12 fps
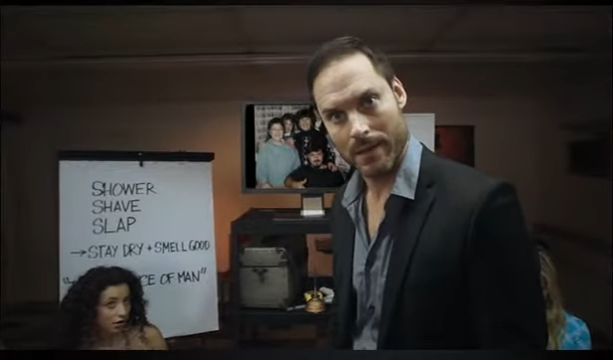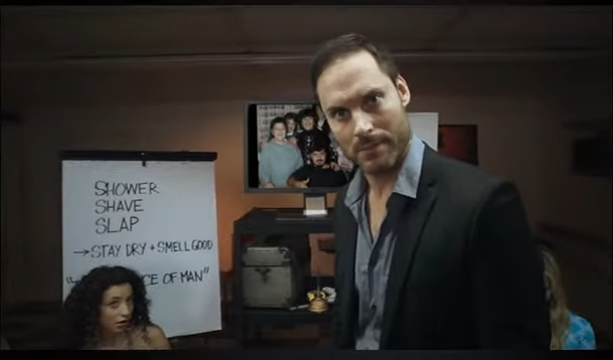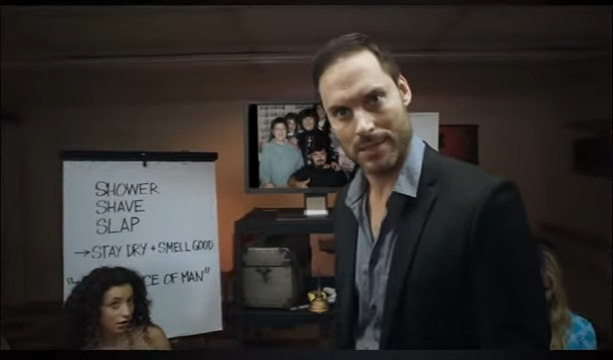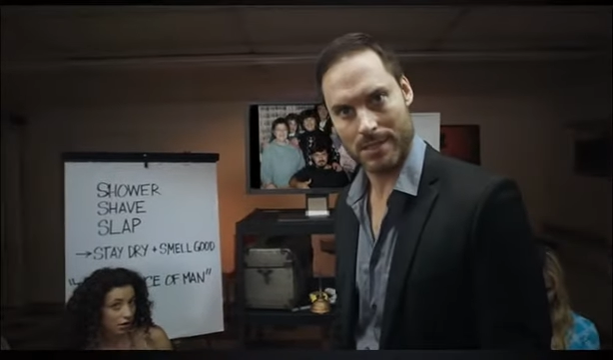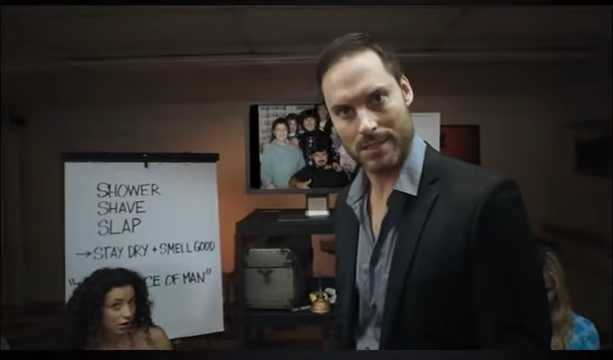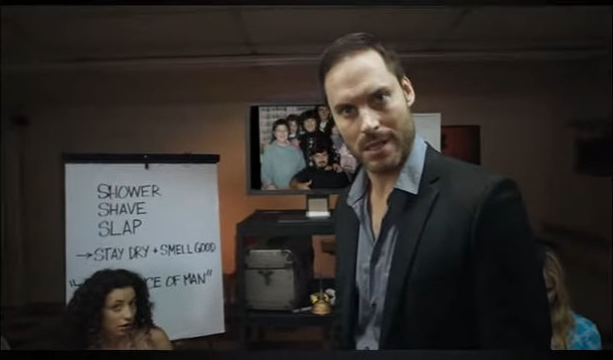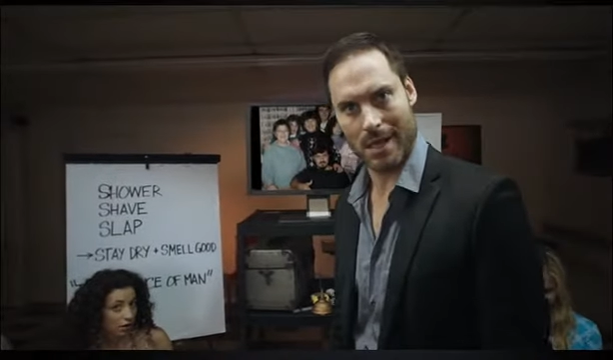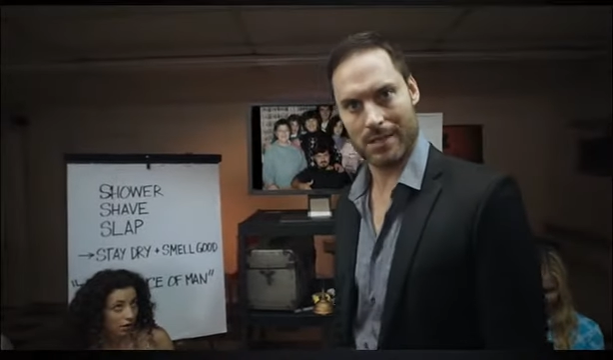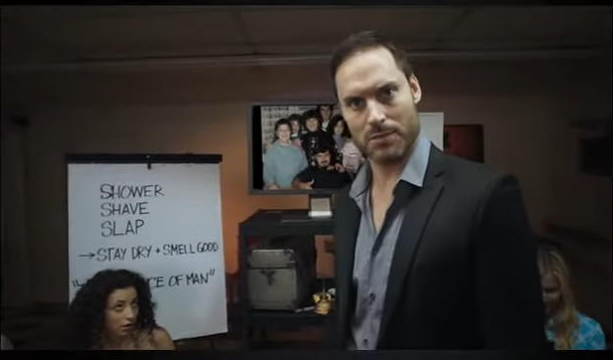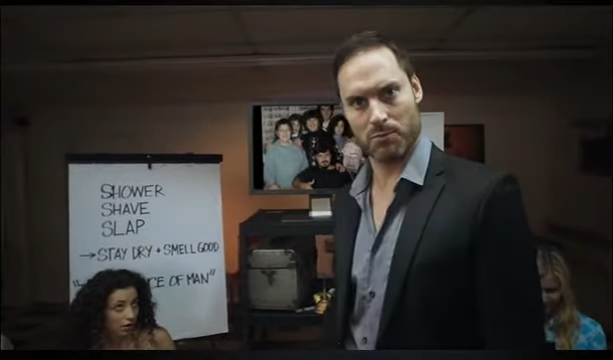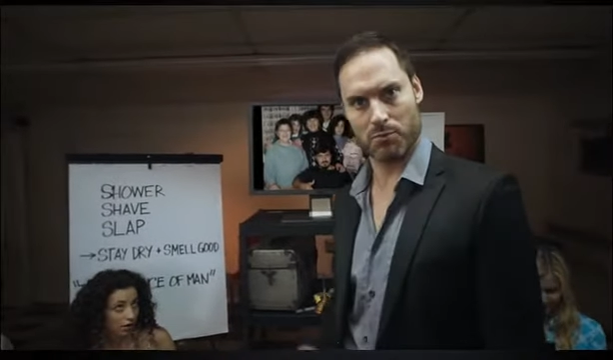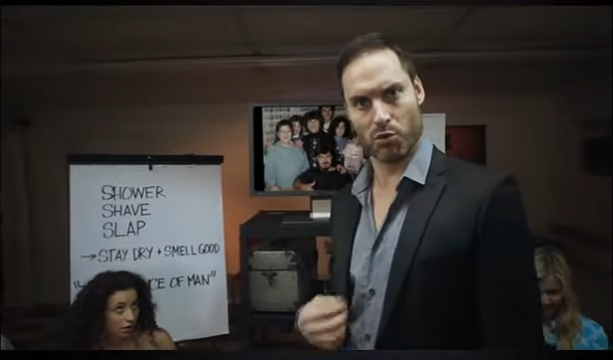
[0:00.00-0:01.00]
And
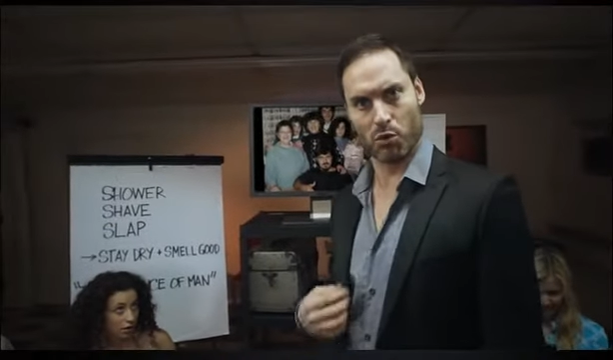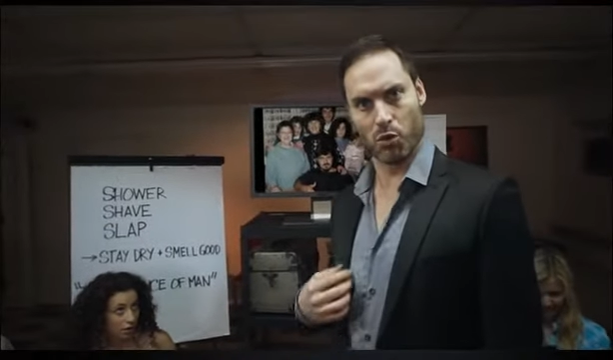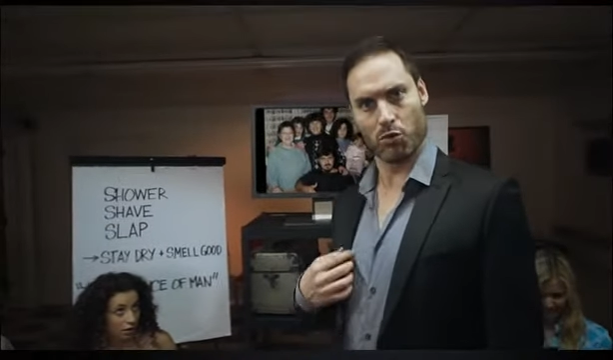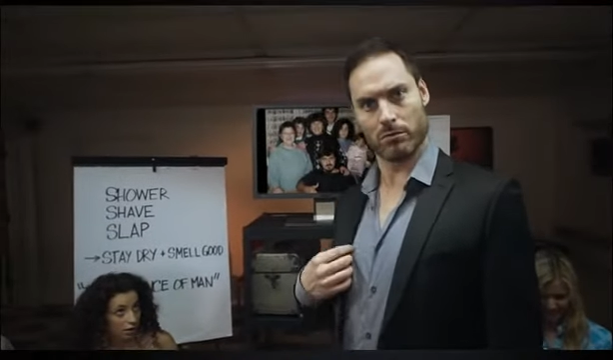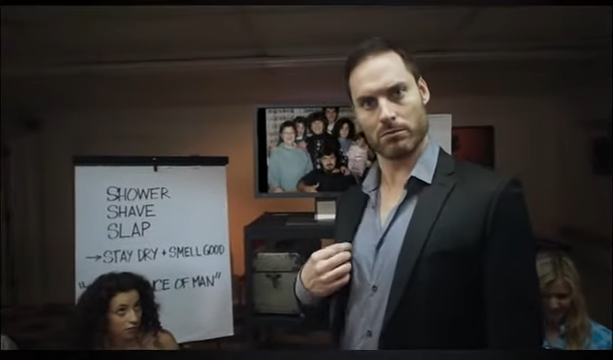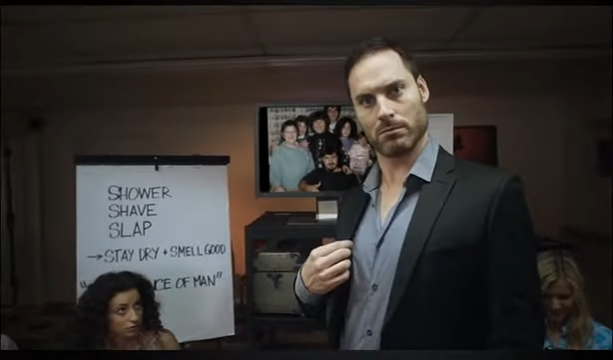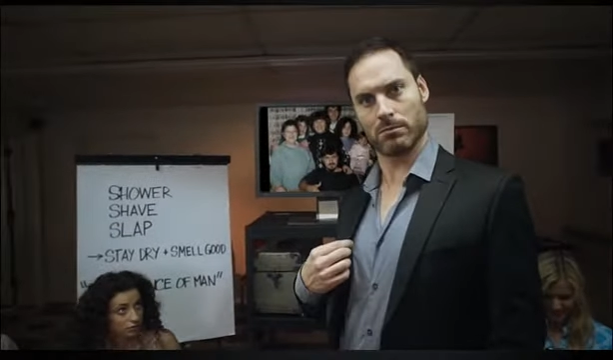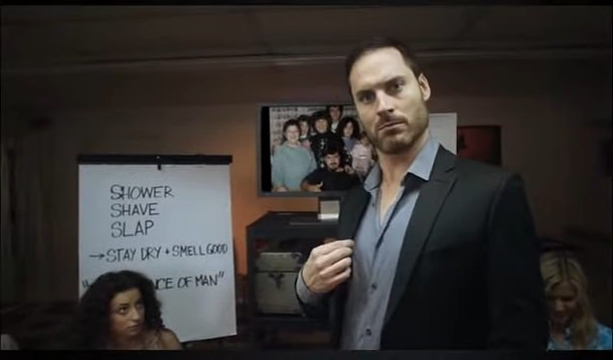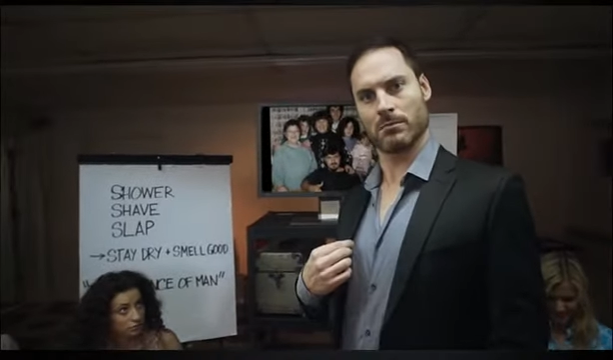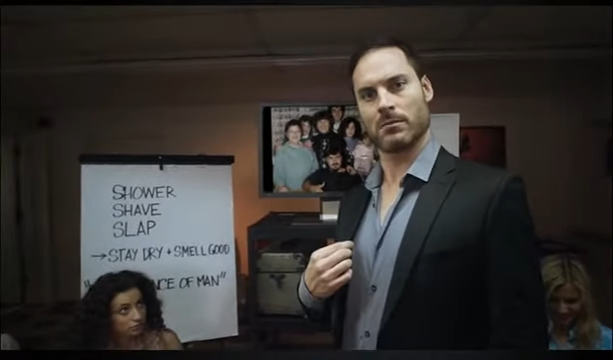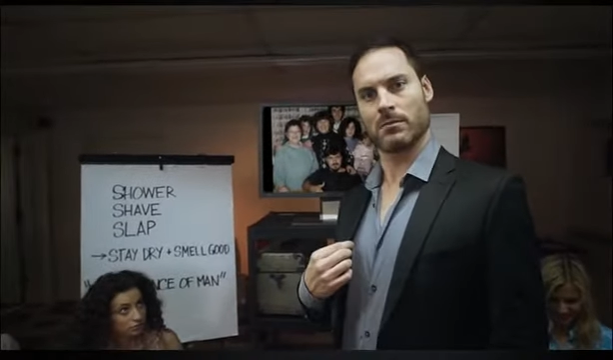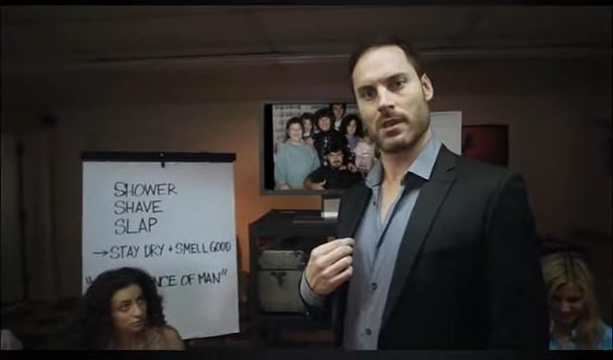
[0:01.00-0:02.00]
besides, Brute
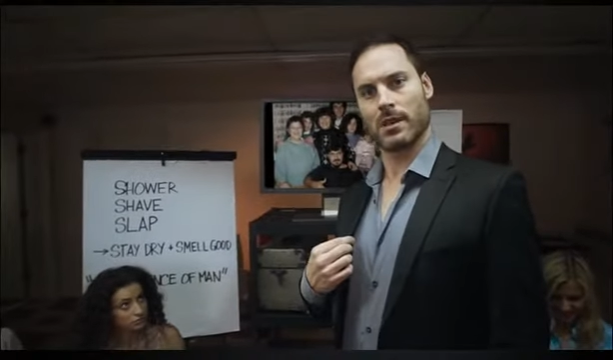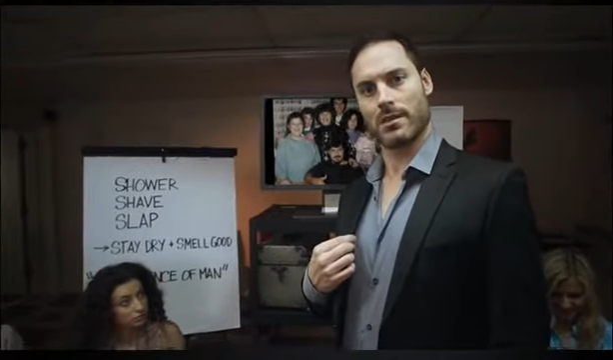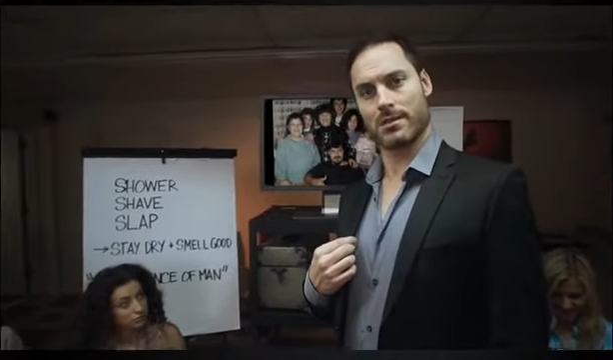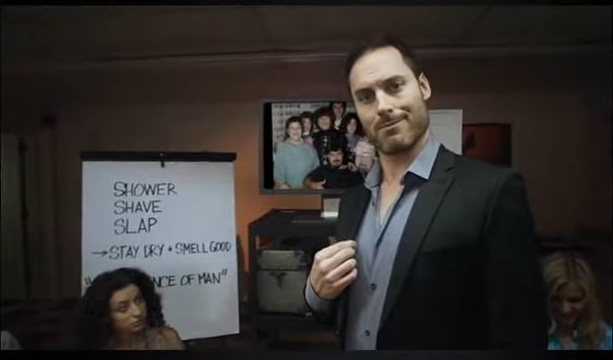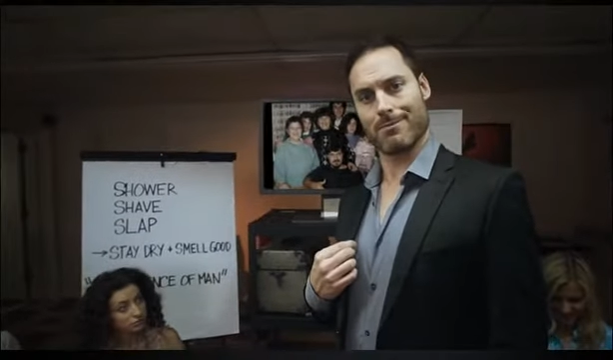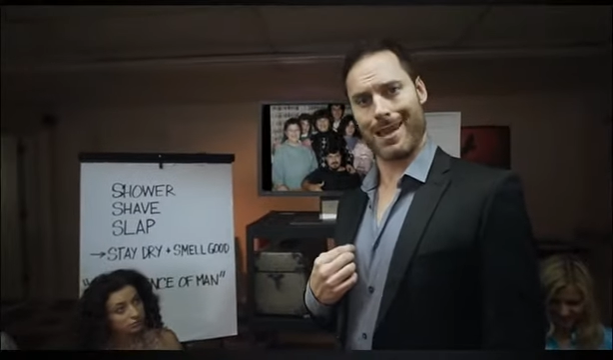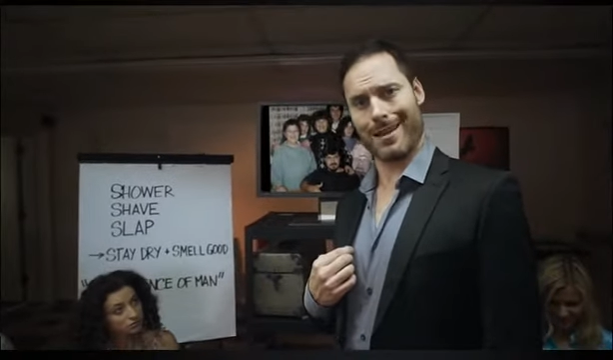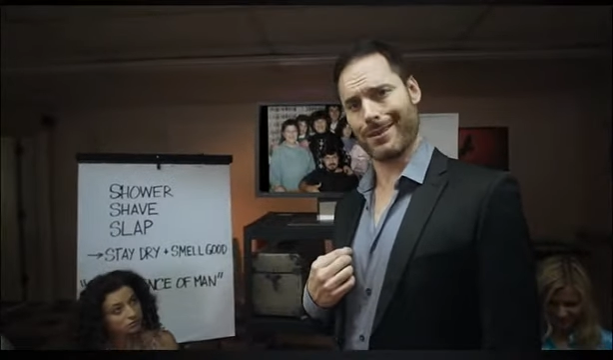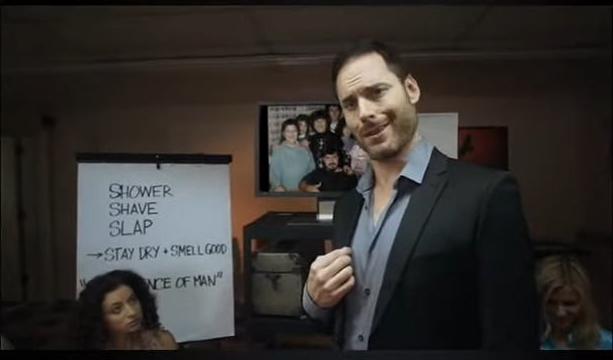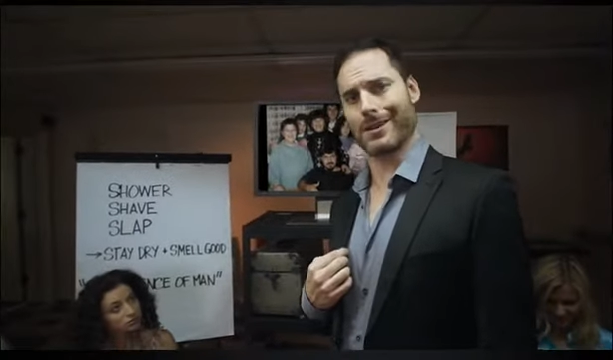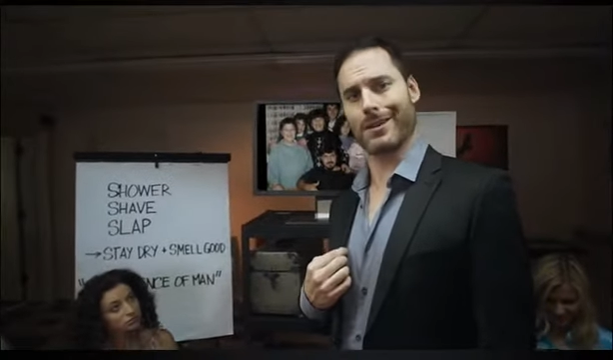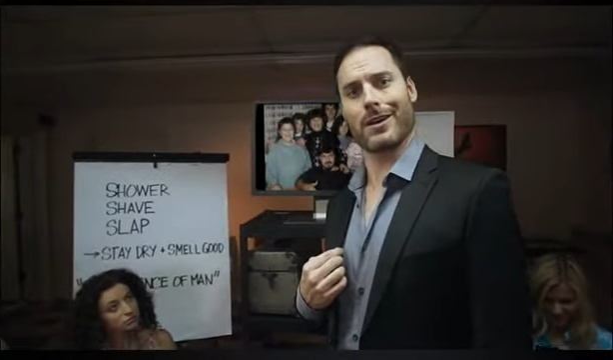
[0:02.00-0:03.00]
is
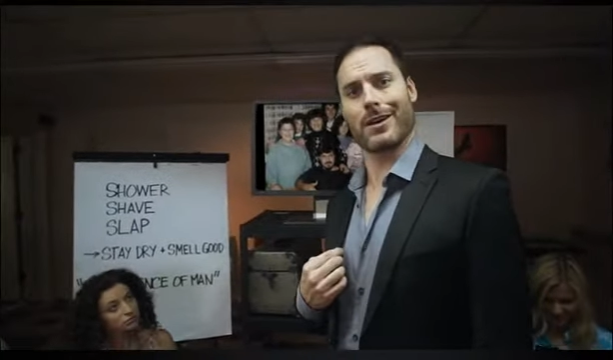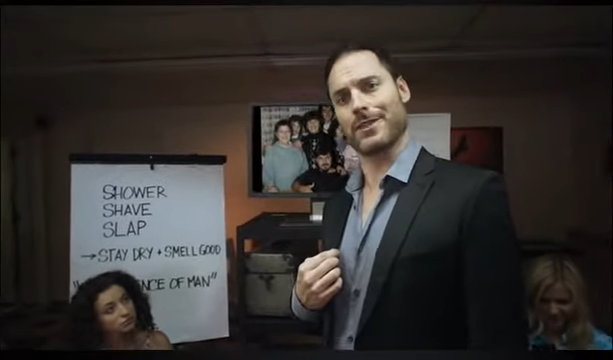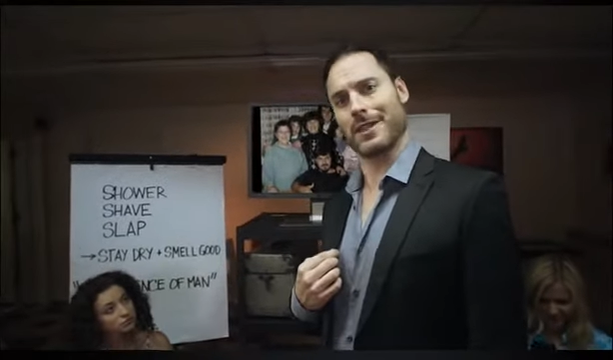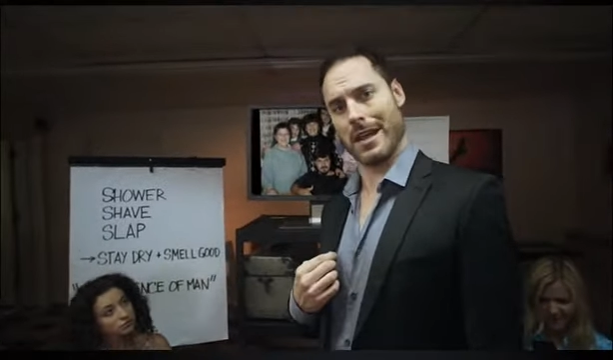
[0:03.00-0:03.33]
manly enough